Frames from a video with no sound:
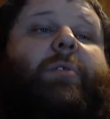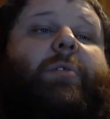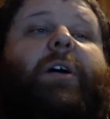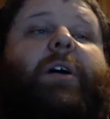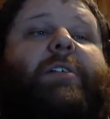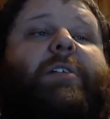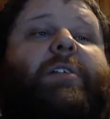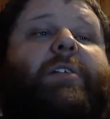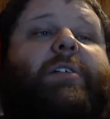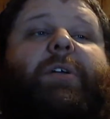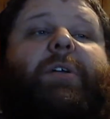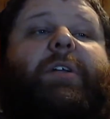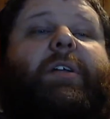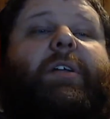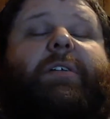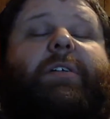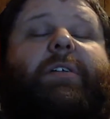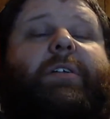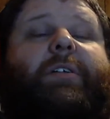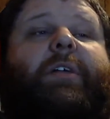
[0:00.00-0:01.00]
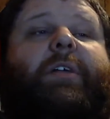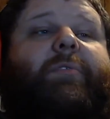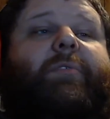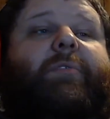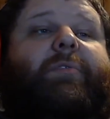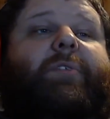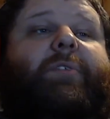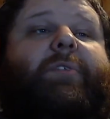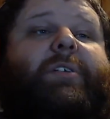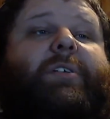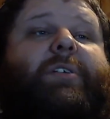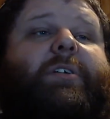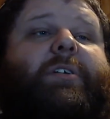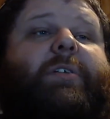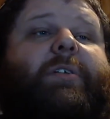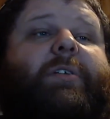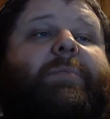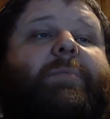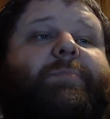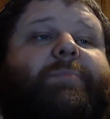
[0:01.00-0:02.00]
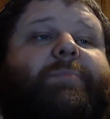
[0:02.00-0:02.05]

lot, so he never finished it.